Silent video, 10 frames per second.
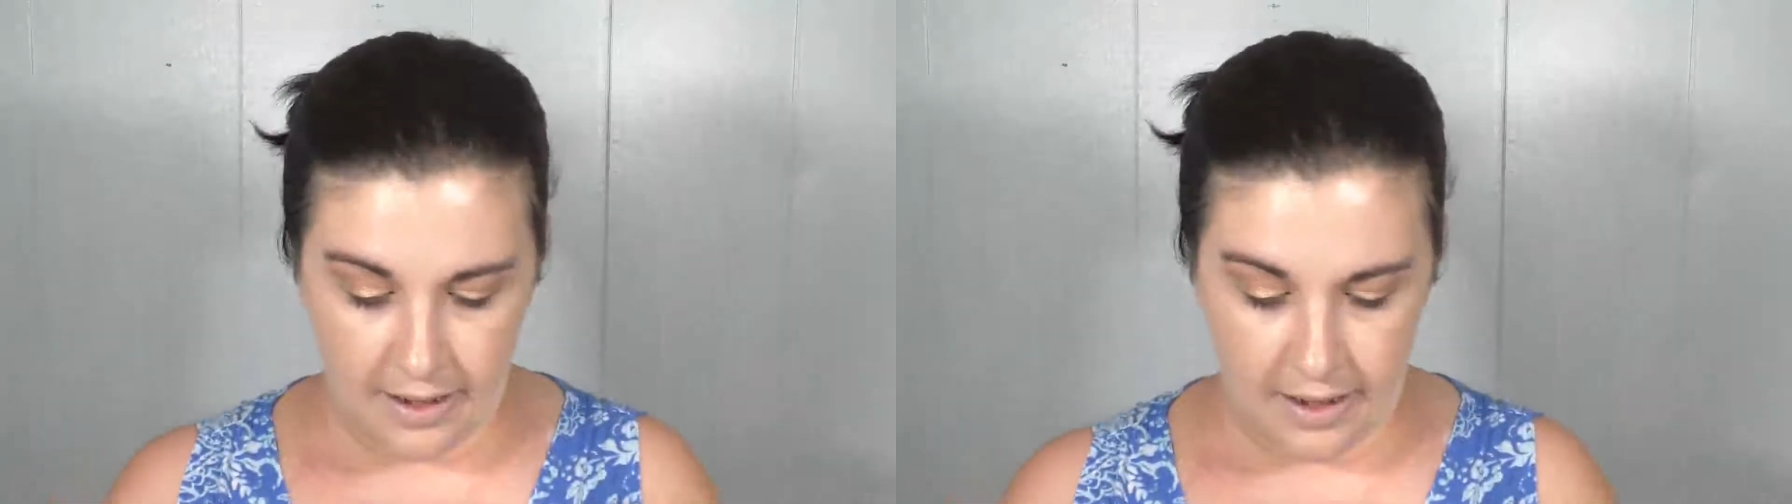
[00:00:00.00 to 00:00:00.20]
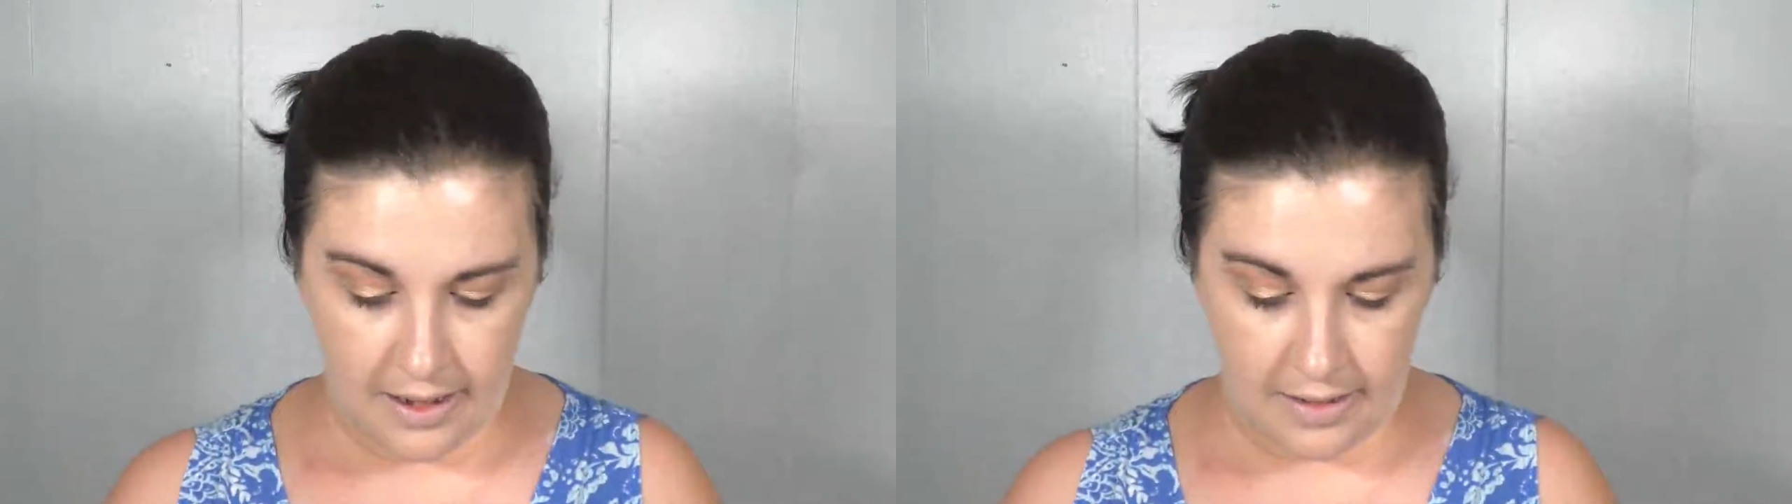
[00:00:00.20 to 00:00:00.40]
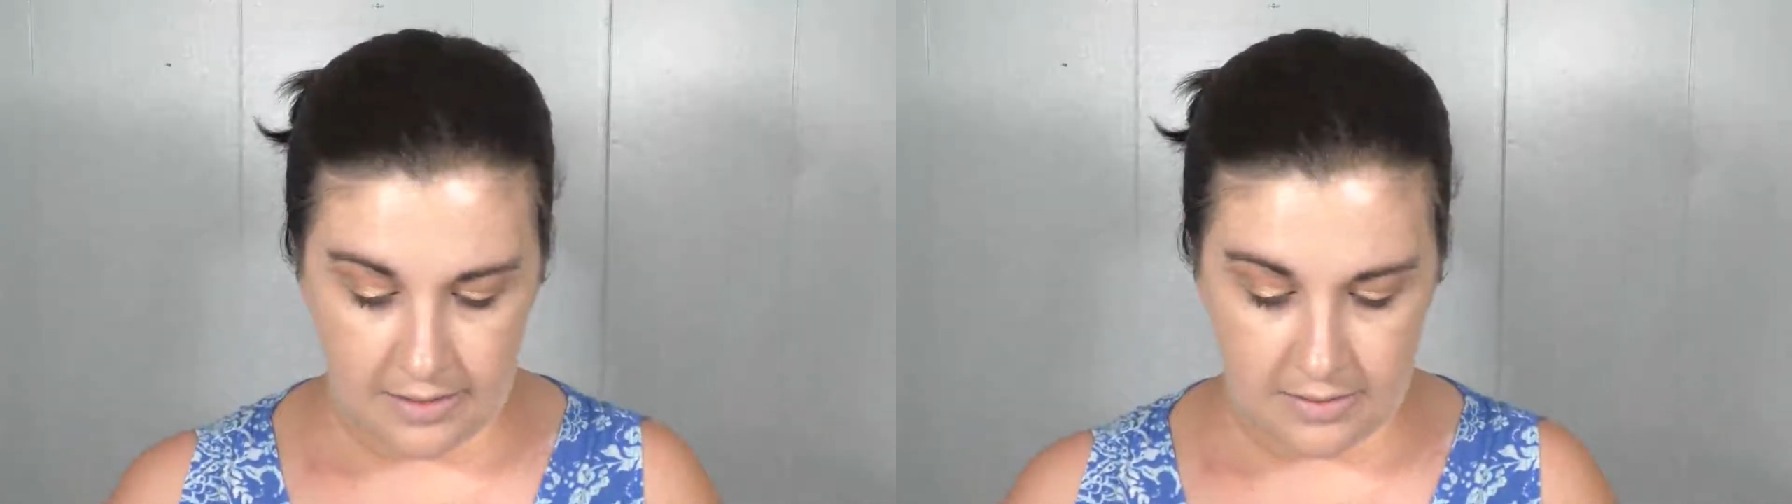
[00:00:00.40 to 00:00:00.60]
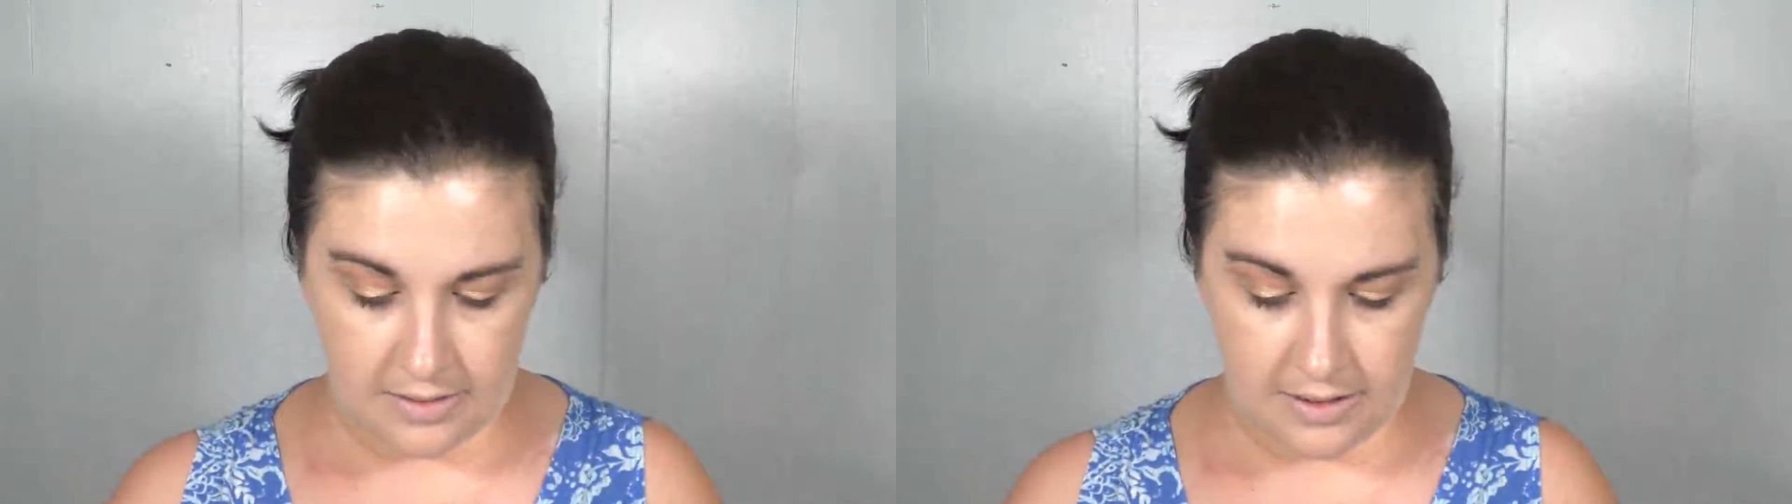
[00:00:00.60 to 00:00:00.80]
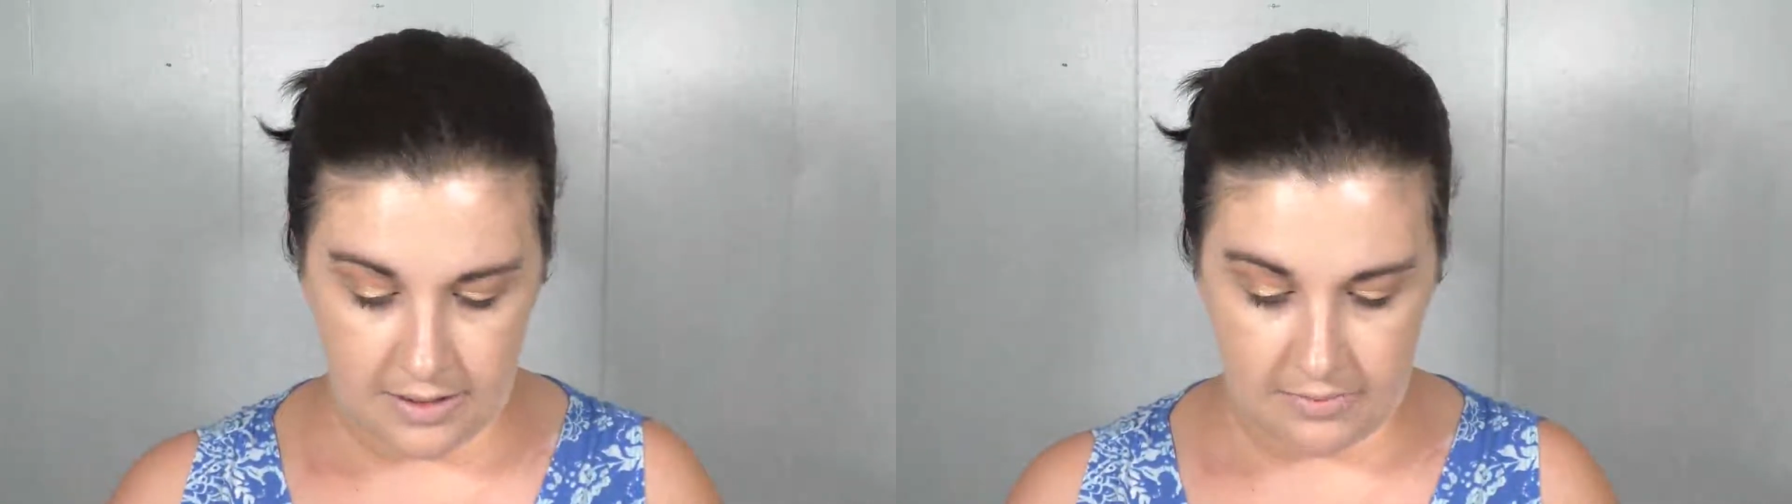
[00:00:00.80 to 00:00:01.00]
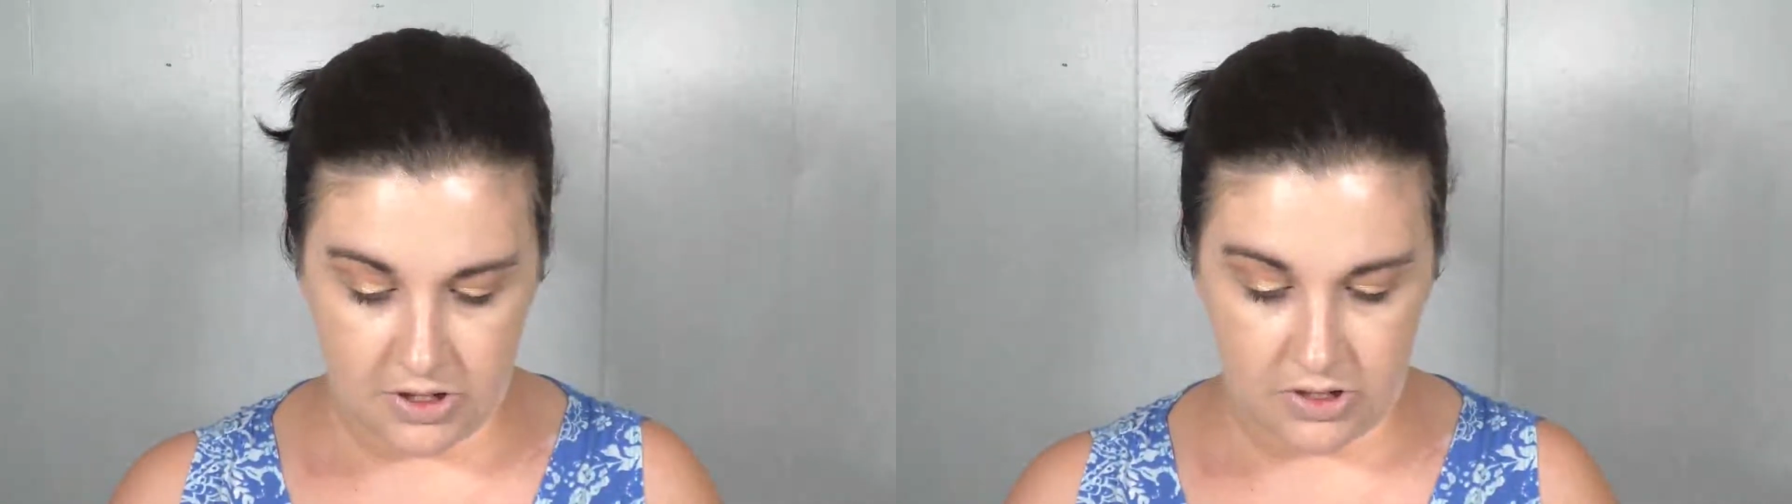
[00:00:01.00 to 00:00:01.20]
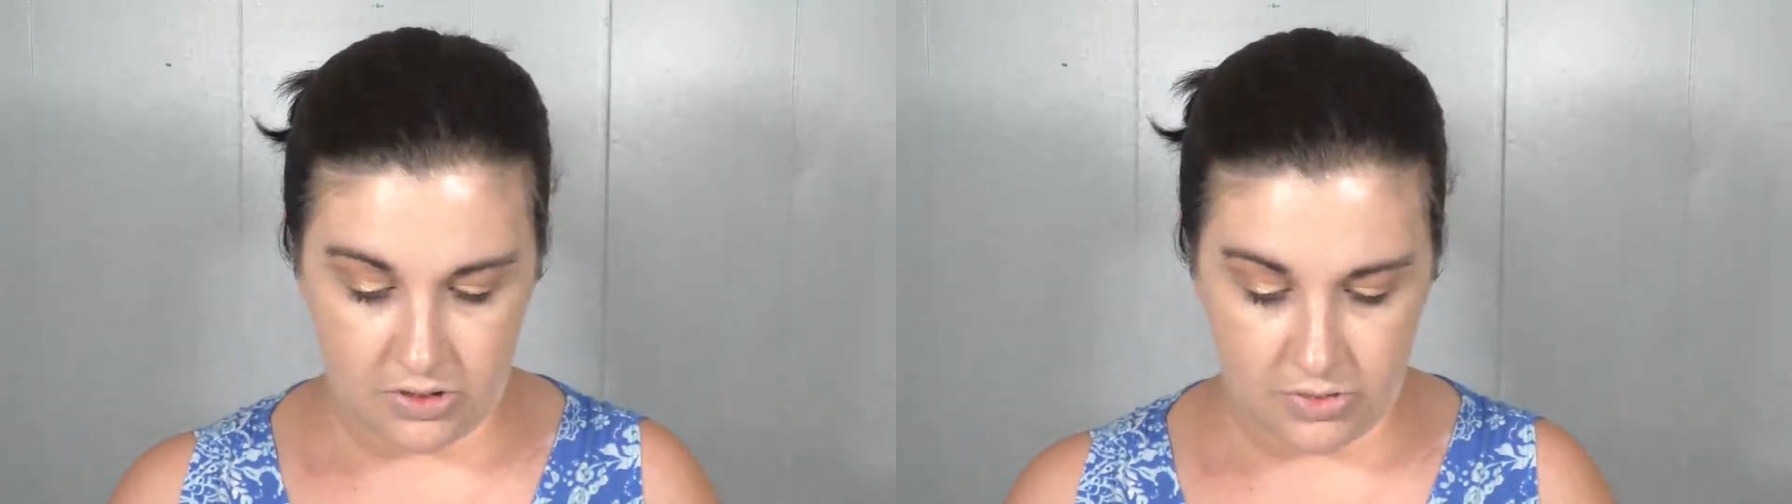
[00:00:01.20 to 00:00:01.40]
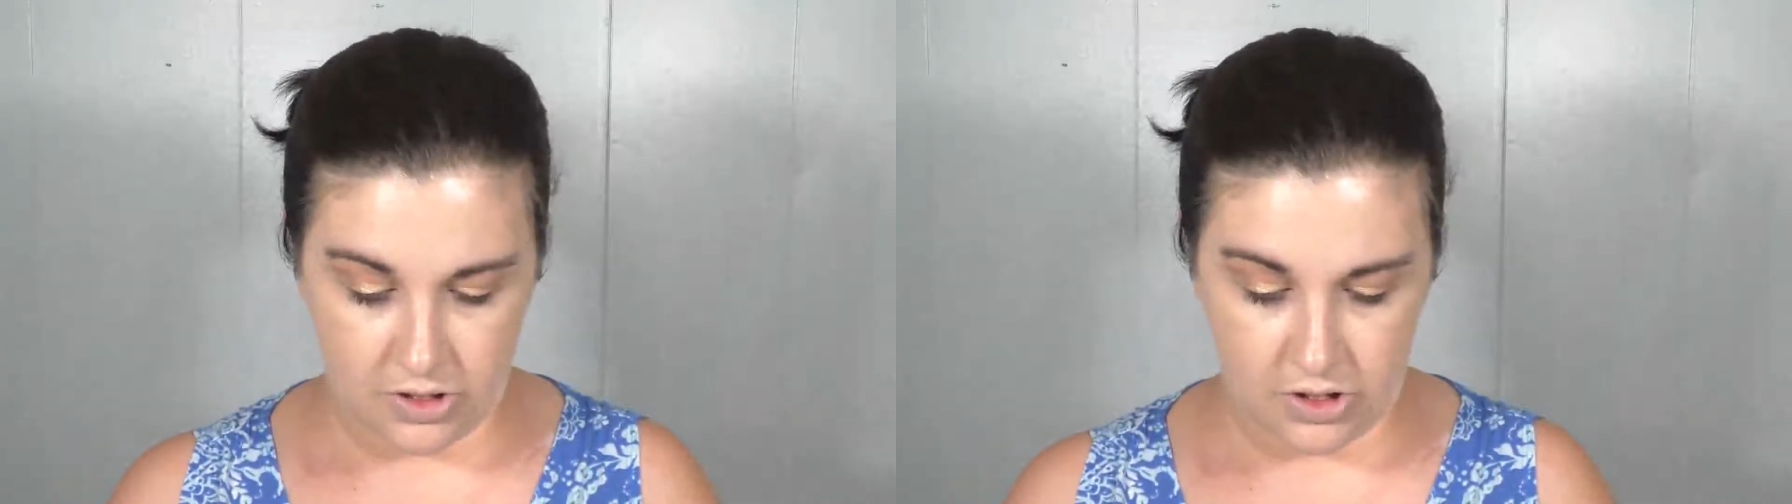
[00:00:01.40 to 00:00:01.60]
and I'm just going